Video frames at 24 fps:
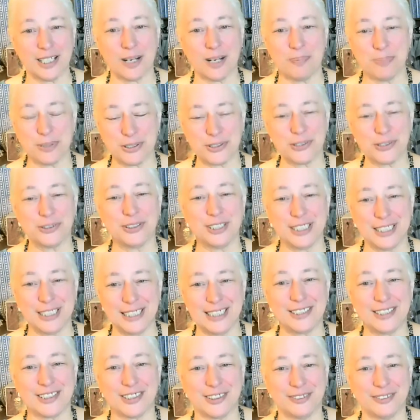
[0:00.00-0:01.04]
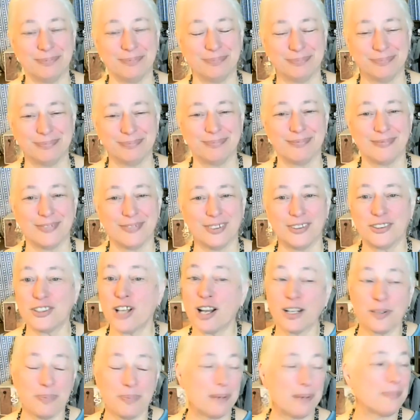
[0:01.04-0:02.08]
the opportunity to
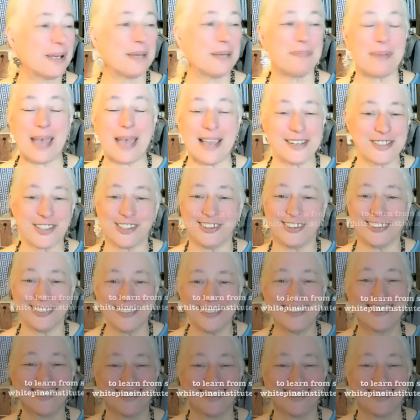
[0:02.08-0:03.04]
talk about my passion.